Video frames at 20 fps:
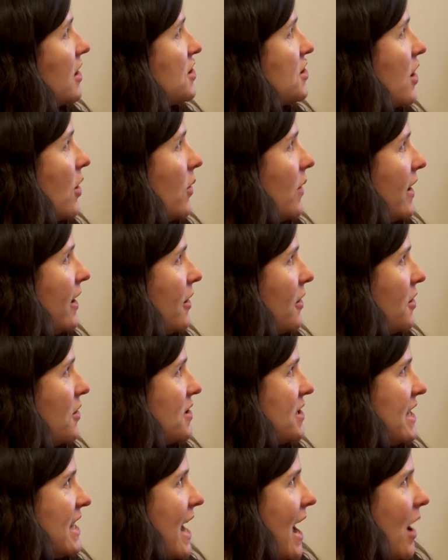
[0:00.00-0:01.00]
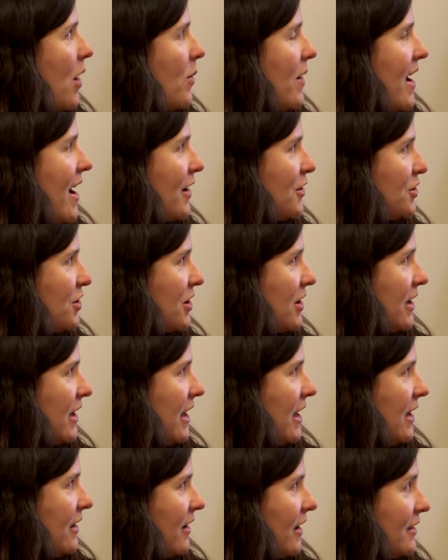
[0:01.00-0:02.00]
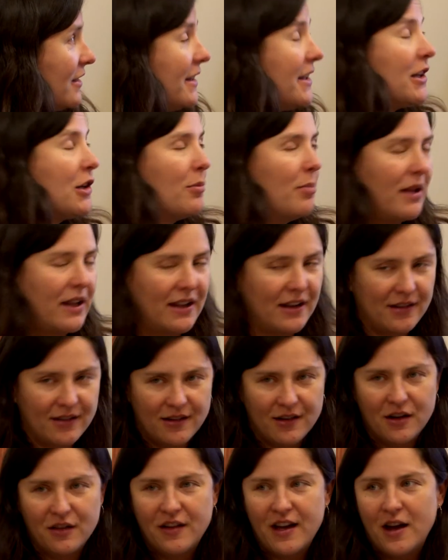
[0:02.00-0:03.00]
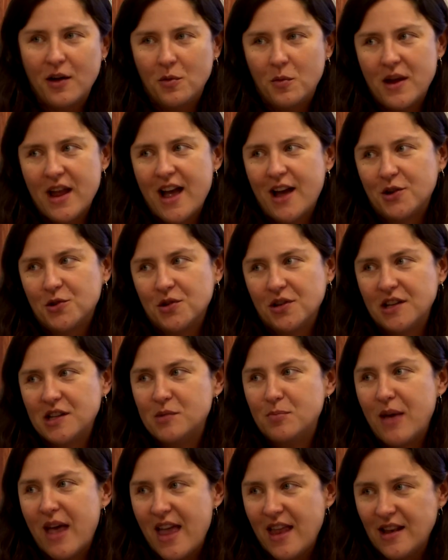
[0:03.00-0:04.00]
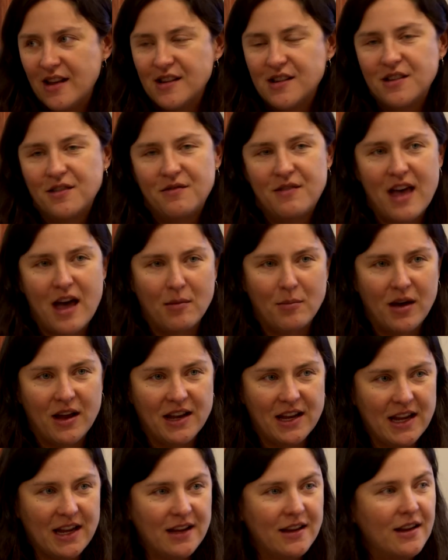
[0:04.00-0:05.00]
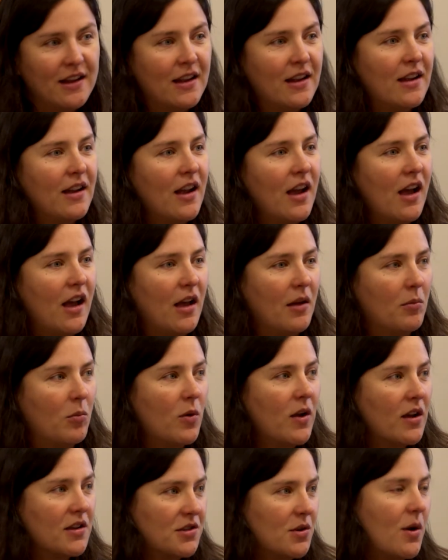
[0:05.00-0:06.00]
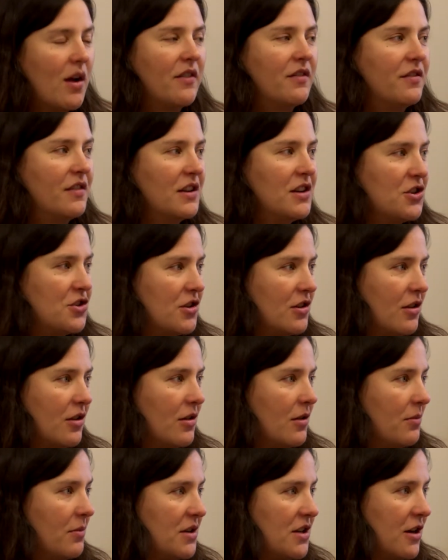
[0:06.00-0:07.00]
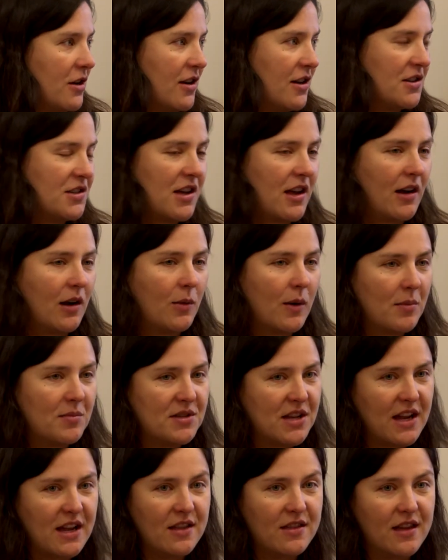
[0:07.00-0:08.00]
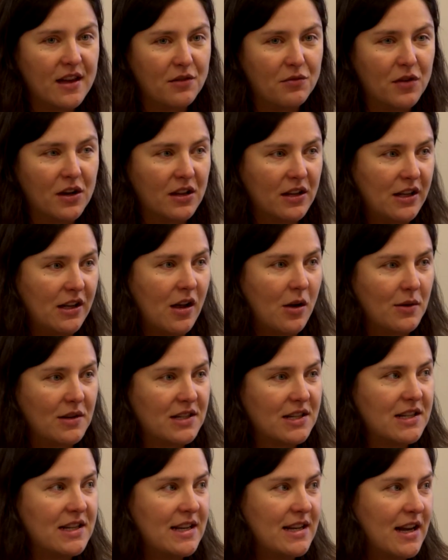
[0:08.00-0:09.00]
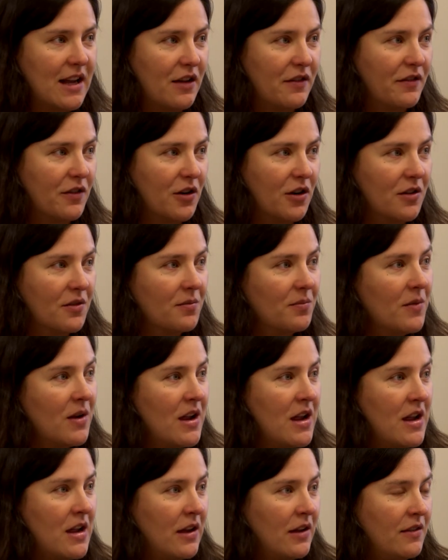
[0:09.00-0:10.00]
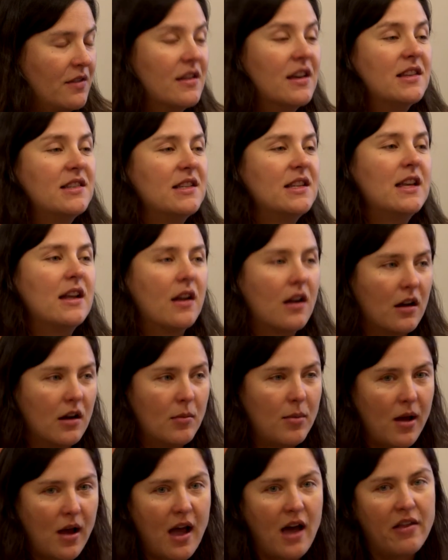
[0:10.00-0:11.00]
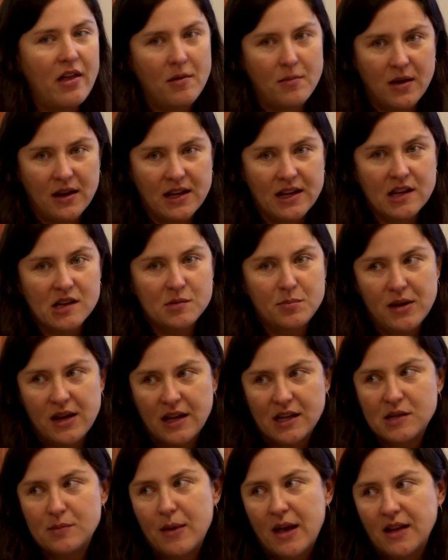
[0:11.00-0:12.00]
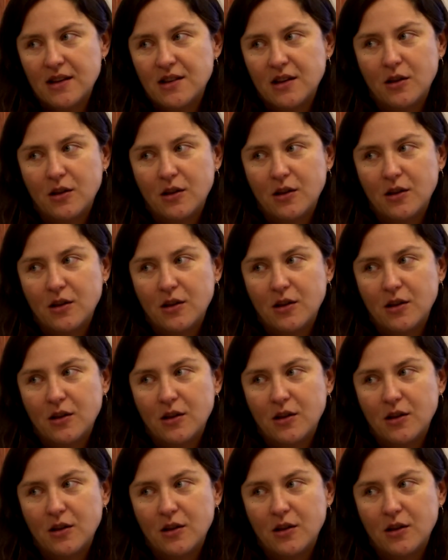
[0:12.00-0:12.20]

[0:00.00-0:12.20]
So here you see how we actually, a little bit of how we actually spend that money. Um, we also have additional materials on our website that really go into detail for this year about how that money is being spent,